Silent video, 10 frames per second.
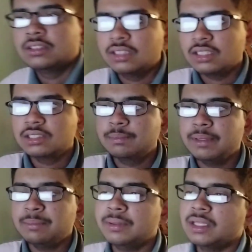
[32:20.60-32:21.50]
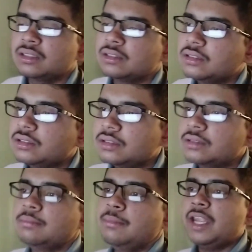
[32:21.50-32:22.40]
Thus, people
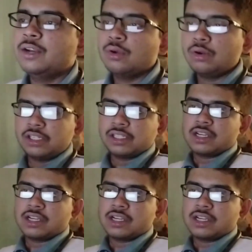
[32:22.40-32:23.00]
may not